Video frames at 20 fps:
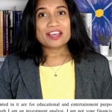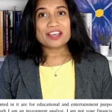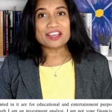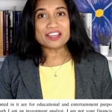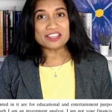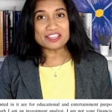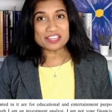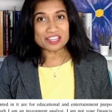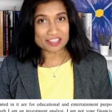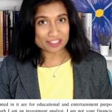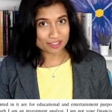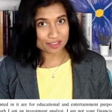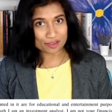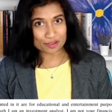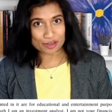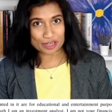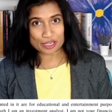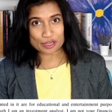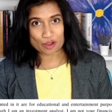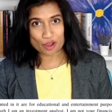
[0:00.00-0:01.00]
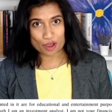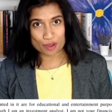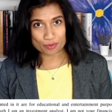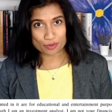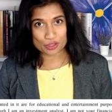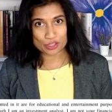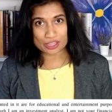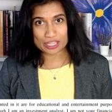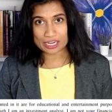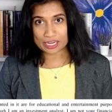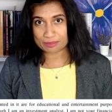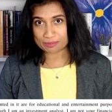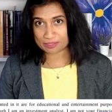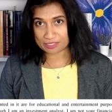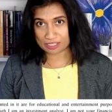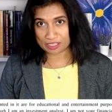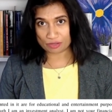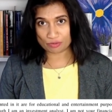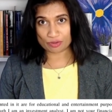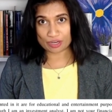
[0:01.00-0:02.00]
Another great option that I'm
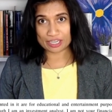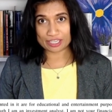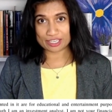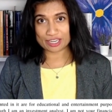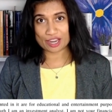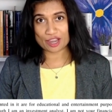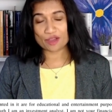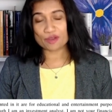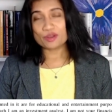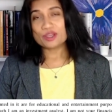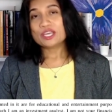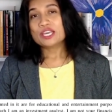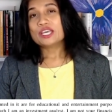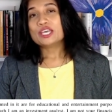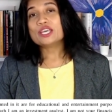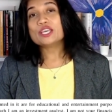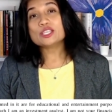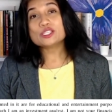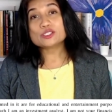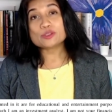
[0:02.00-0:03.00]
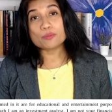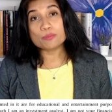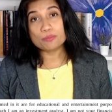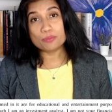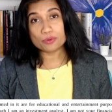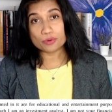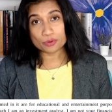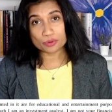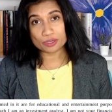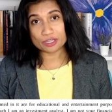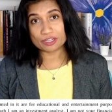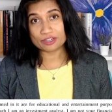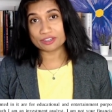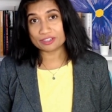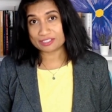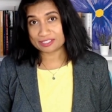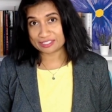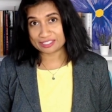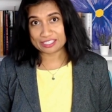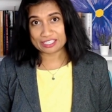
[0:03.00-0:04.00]
seeing right now is brokered
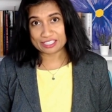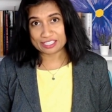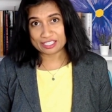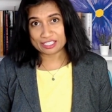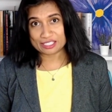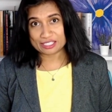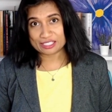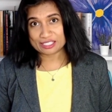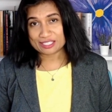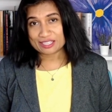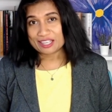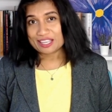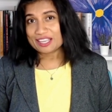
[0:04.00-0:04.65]
CDs.